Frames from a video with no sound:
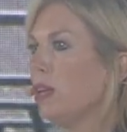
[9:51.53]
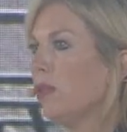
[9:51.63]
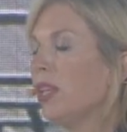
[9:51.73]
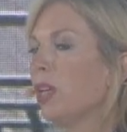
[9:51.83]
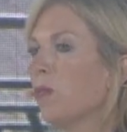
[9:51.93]
of
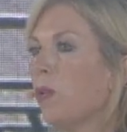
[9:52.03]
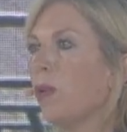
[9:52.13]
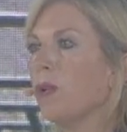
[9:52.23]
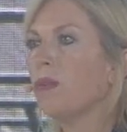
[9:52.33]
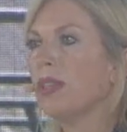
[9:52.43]

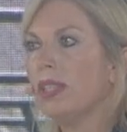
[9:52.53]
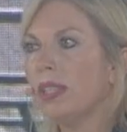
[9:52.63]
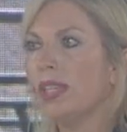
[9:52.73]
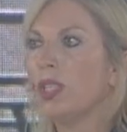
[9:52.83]
Singapore for the seed